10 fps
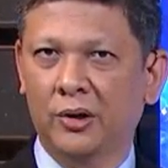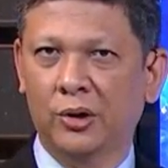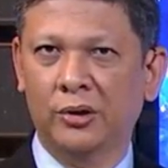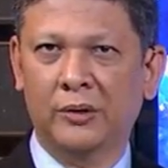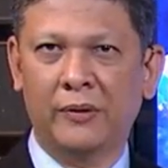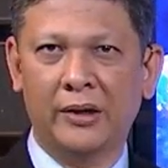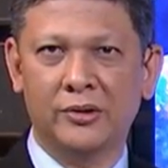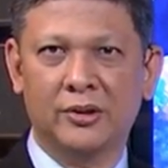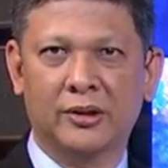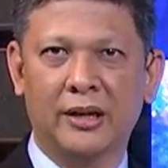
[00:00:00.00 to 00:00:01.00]

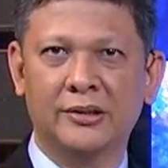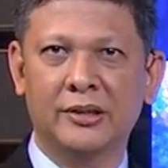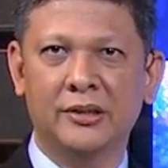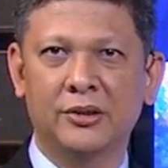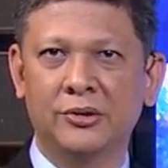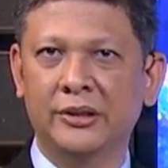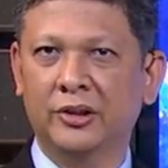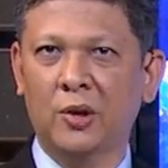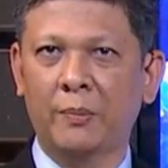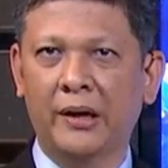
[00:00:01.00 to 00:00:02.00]
coronavirus crisis using the
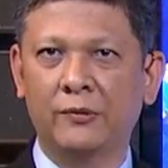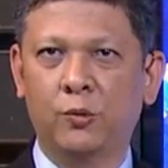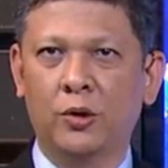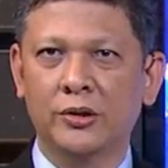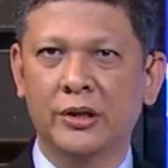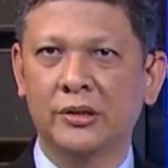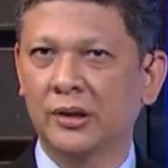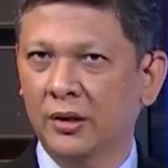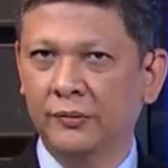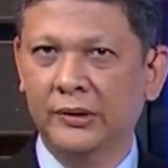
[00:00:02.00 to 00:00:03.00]
combined forces of